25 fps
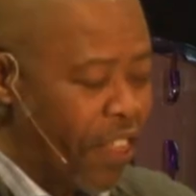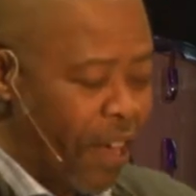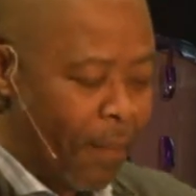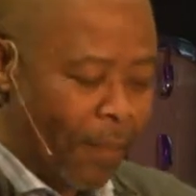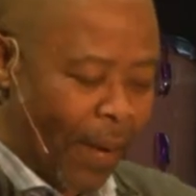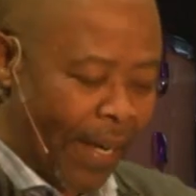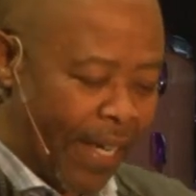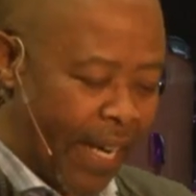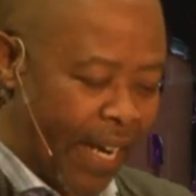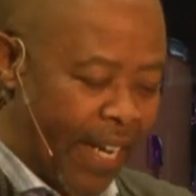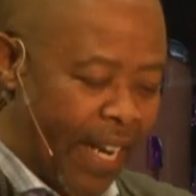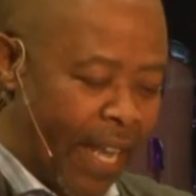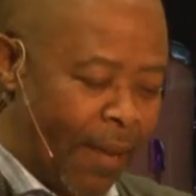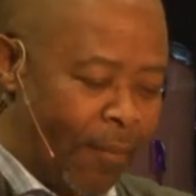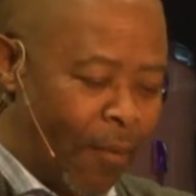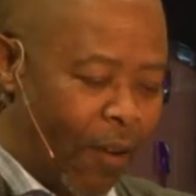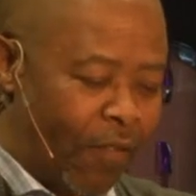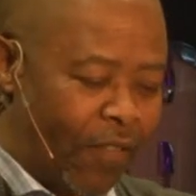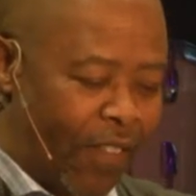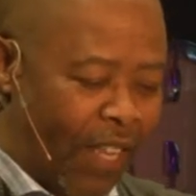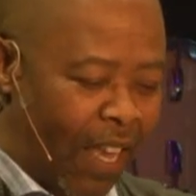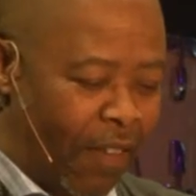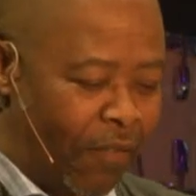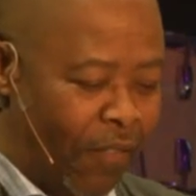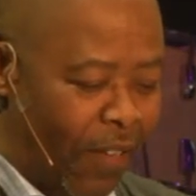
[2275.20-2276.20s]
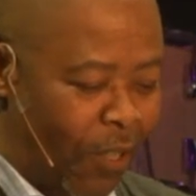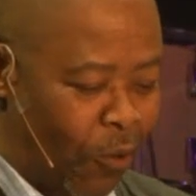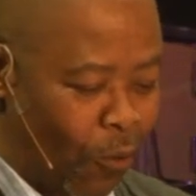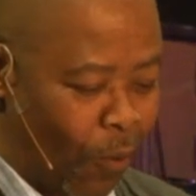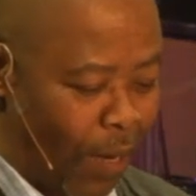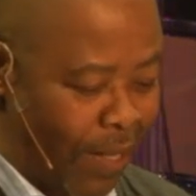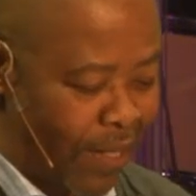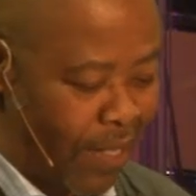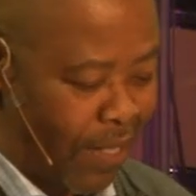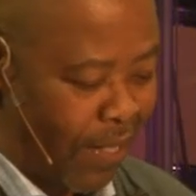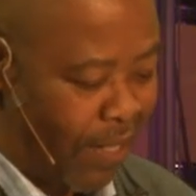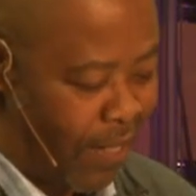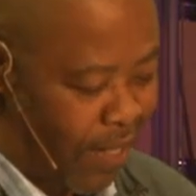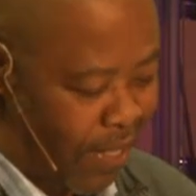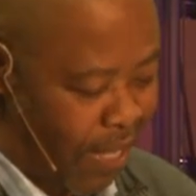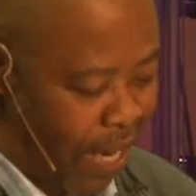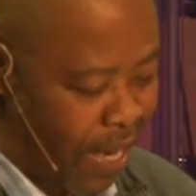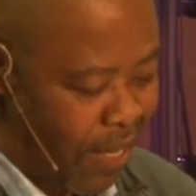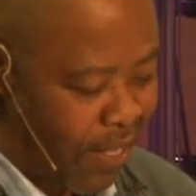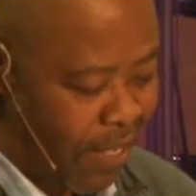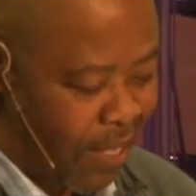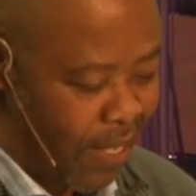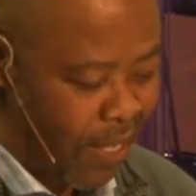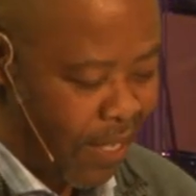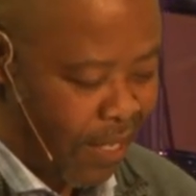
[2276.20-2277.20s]
by the name of David Watson
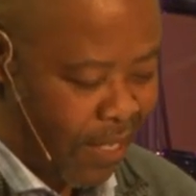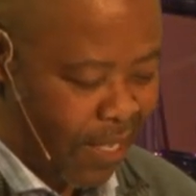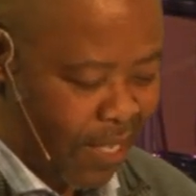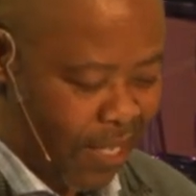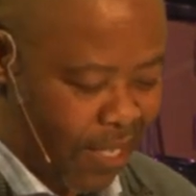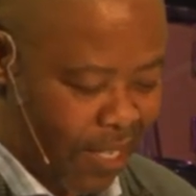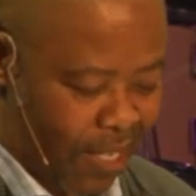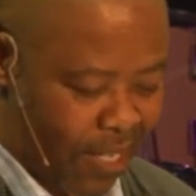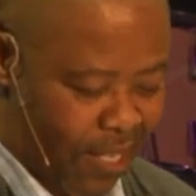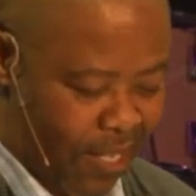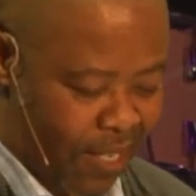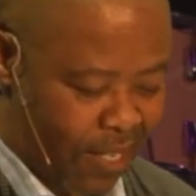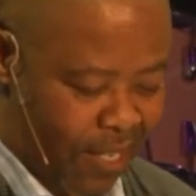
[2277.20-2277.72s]
says this.